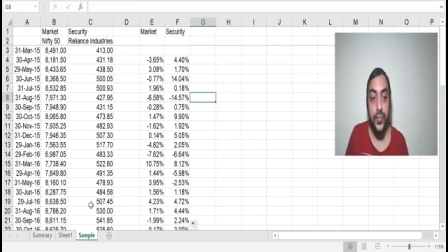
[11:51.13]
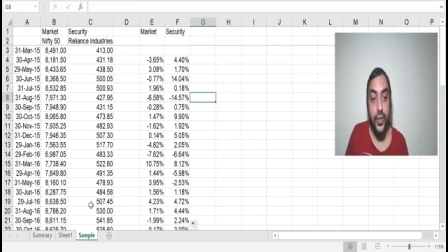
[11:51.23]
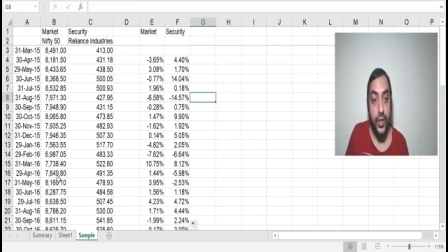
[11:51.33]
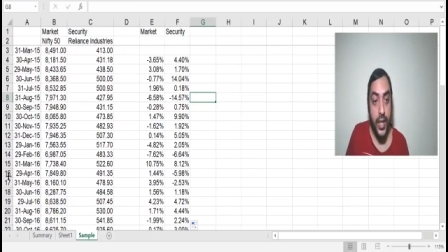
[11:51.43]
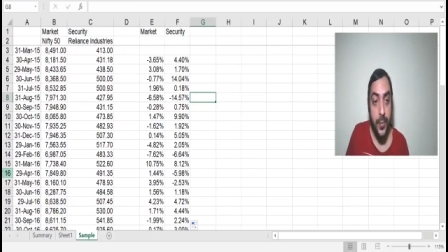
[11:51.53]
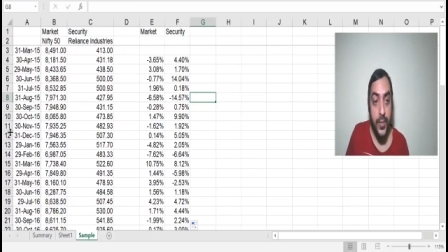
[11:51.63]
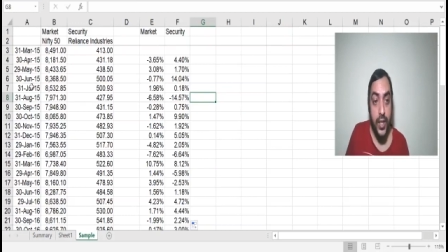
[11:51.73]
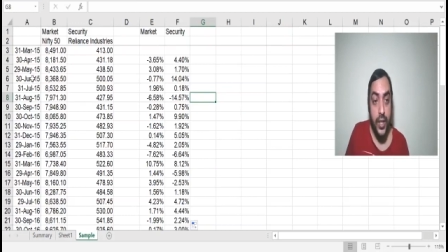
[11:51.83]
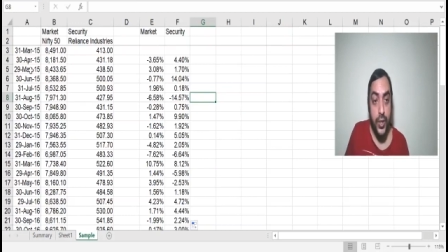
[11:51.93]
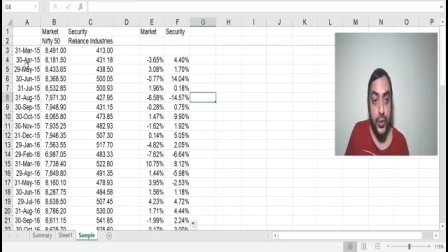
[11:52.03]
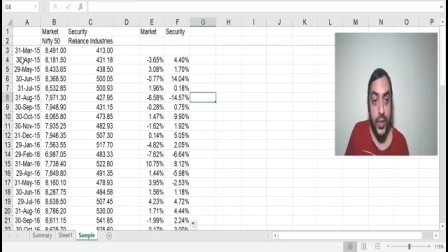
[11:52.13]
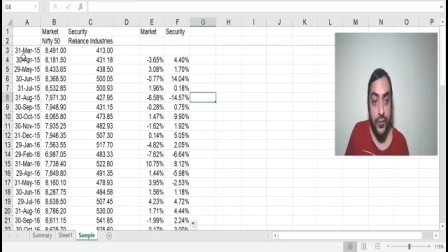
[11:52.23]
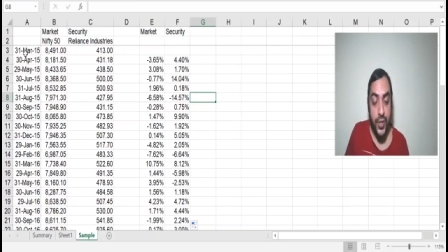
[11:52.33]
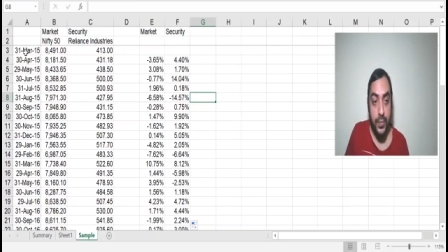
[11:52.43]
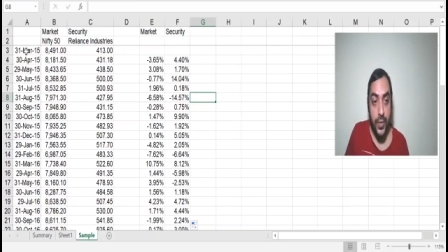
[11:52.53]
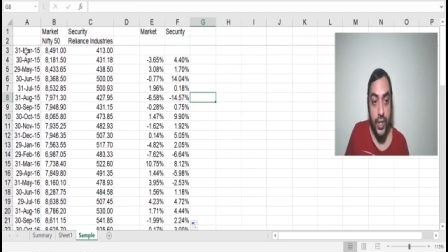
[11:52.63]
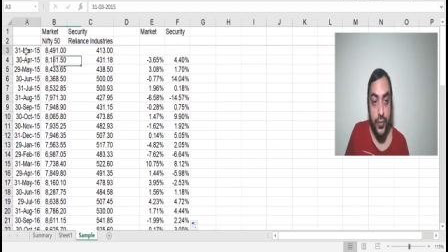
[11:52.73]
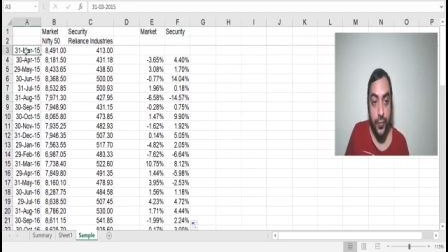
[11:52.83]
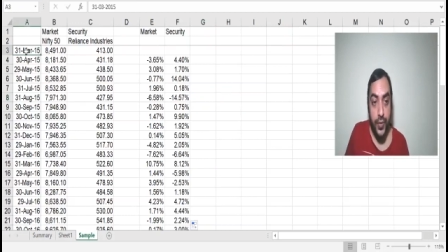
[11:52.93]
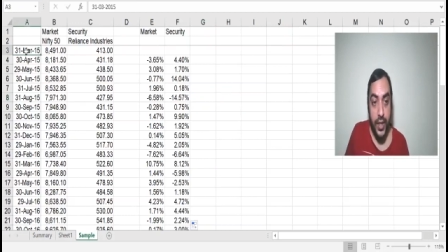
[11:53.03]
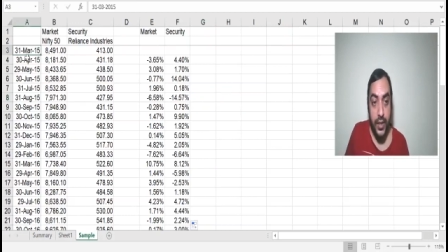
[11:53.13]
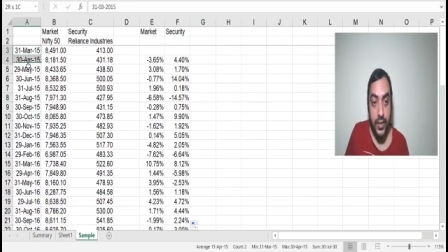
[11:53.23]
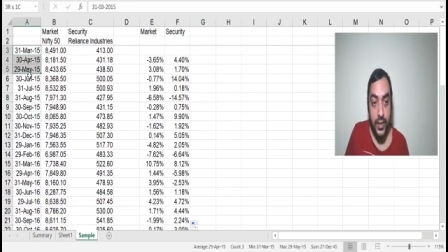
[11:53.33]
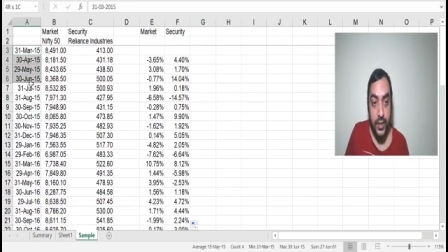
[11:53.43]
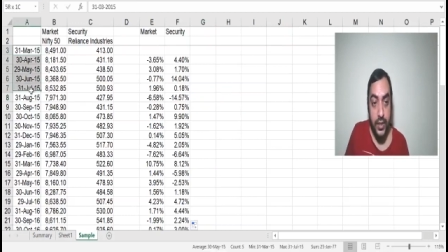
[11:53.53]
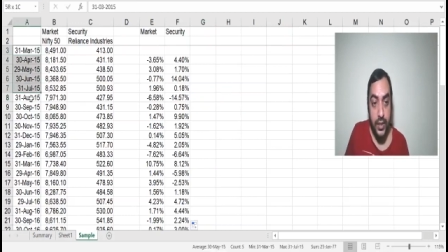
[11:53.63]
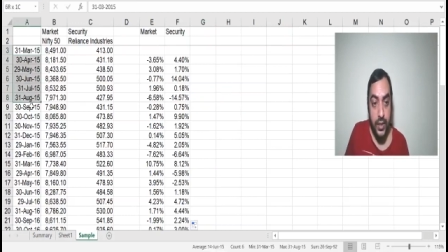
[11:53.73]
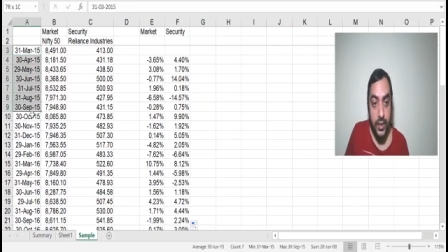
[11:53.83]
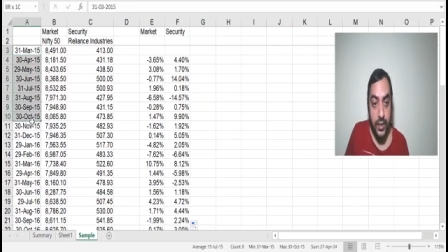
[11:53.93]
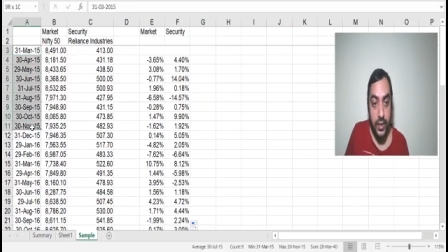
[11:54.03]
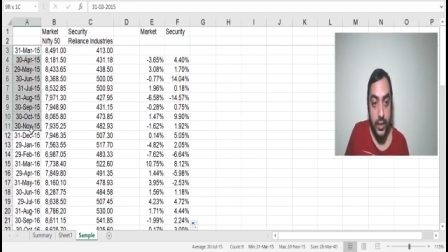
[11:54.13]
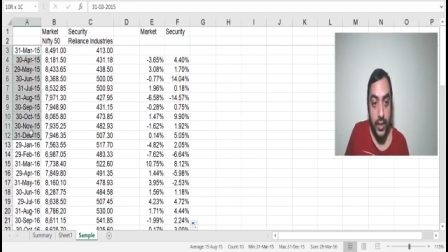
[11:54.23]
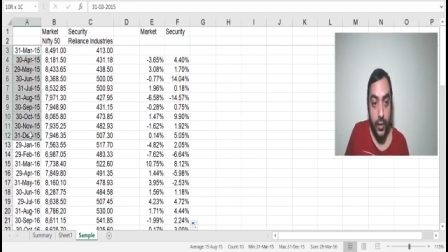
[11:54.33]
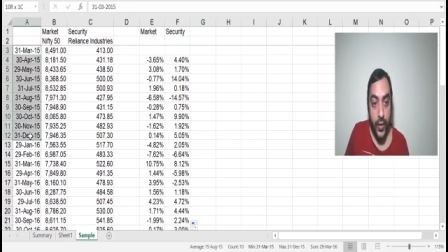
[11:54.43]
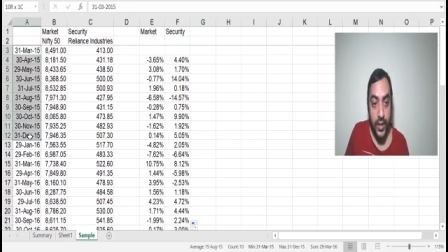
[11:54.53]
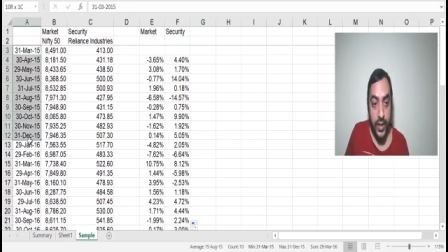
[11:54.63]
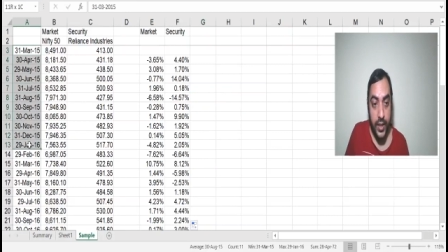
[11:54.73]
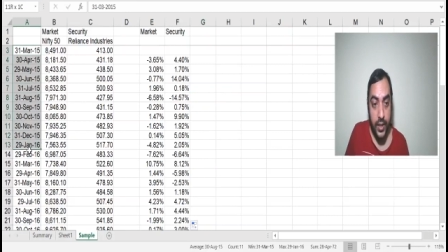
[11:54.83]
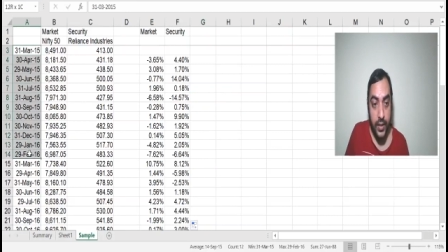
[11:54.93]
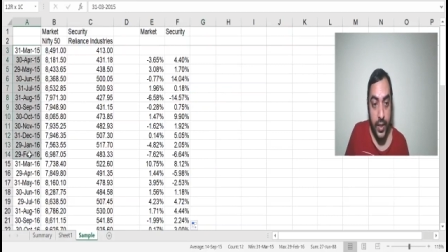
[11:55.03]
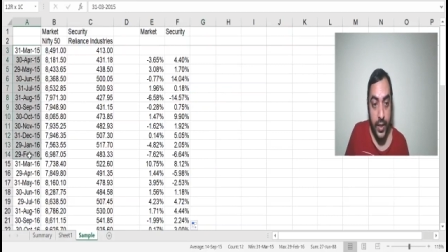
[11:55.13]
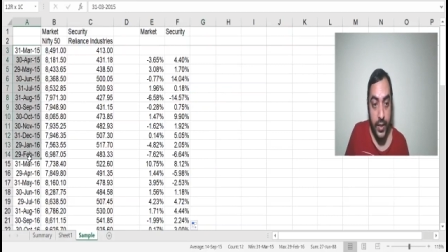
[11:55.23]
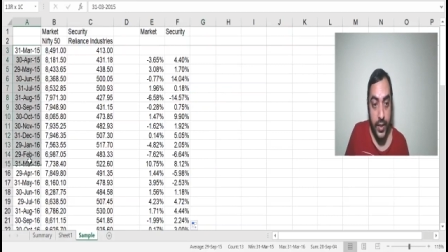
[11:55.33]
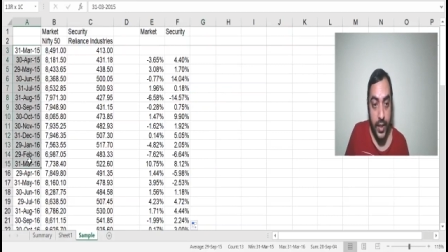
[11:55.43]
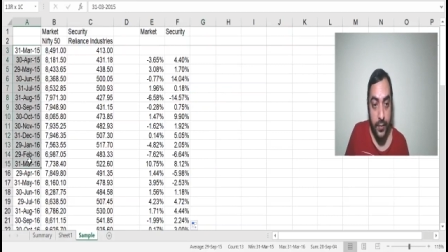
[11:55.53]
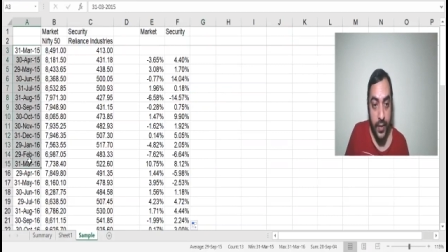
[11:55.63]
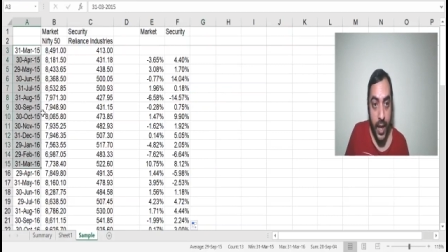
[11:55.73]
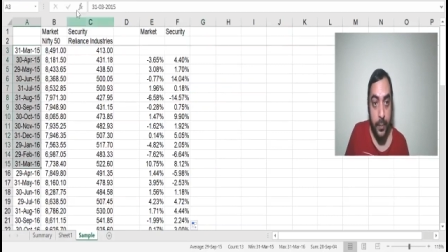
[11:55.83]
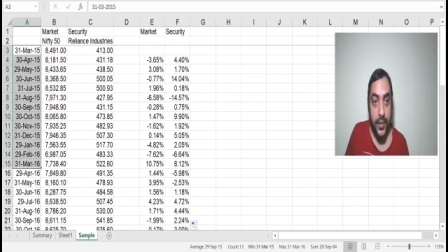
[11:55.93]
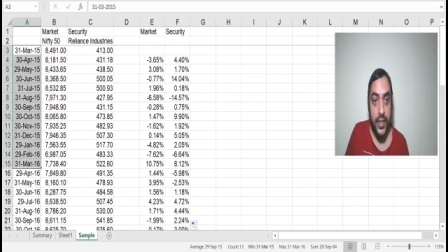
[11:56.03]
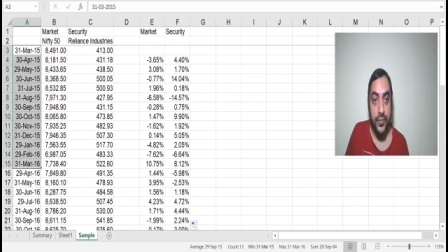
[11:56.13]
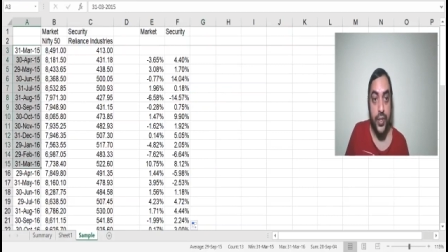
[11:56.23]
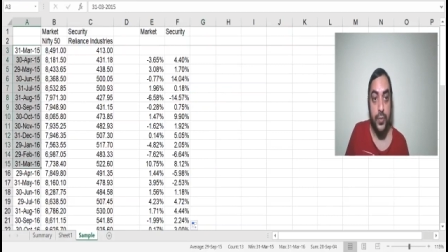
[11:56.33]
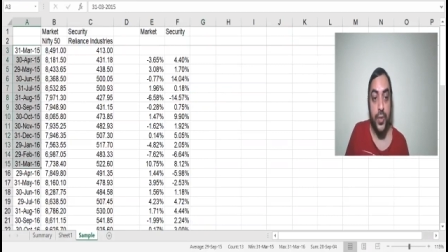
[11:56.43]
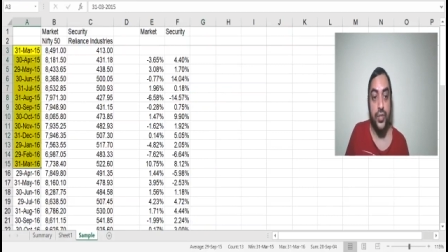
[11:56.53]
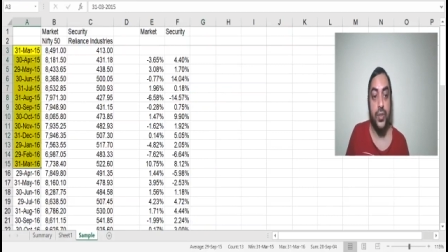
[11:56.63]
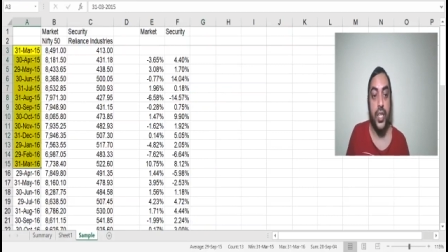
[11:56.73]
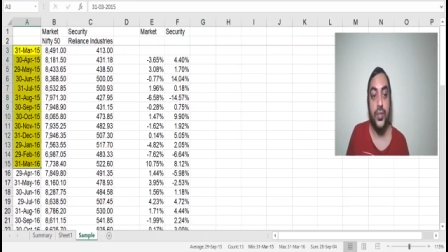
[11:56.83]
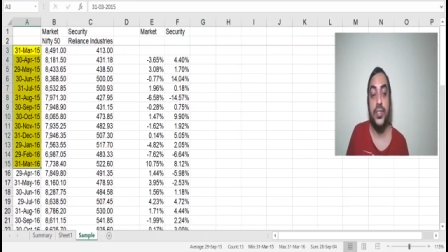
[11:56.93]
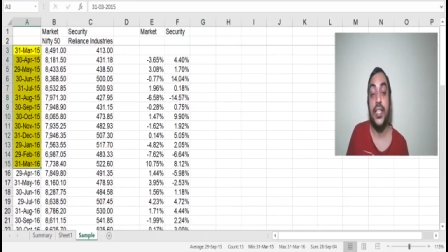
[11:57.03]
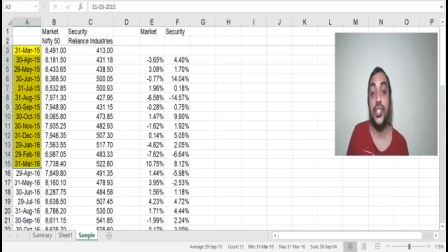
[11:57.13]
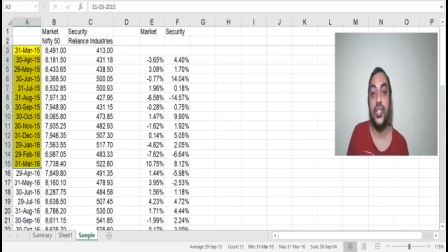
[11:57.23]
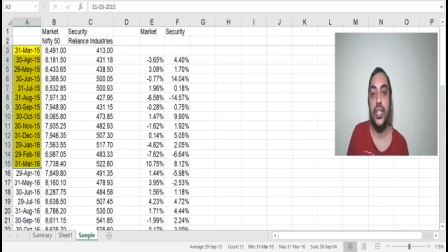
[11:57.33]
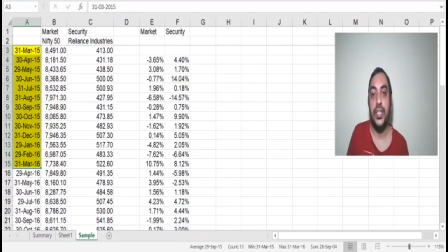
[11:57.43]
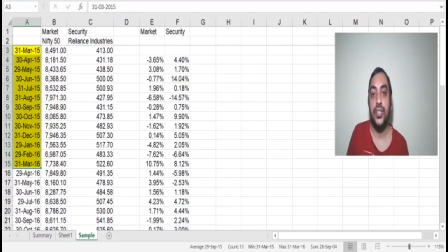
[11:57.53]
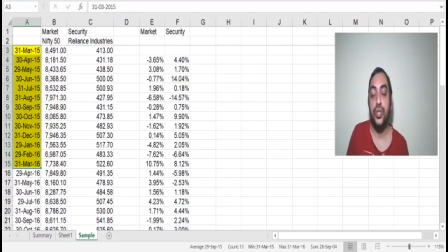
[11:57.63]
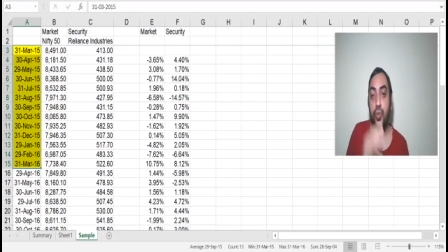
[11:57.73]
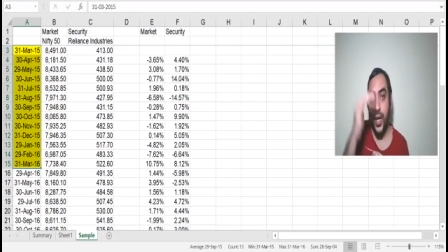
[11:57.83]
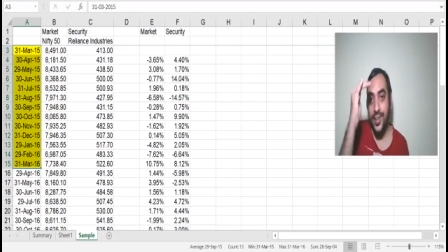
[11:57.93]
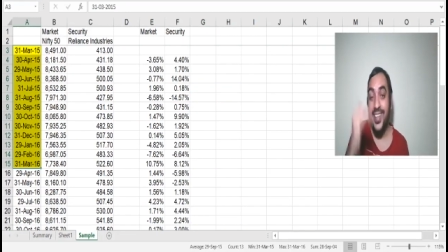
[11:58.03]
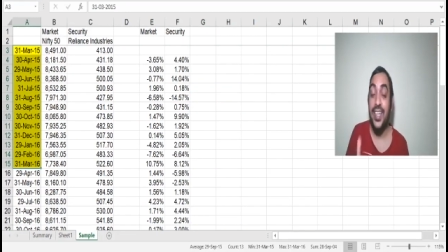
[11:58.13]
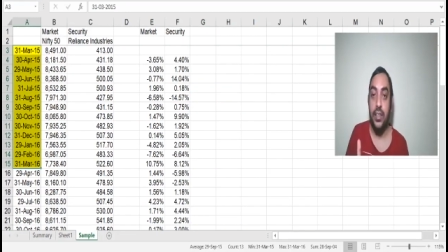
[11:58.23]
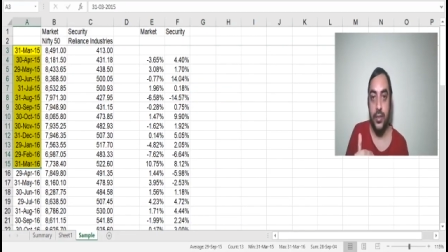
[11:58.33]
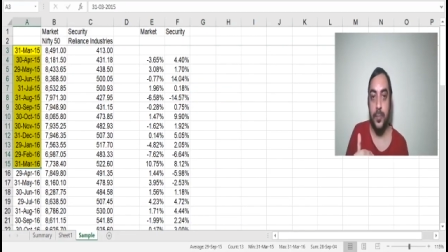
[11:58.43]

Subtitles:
Okay. So 31st March 15 till when the year end will happen, 31st March 2016. So 1 year.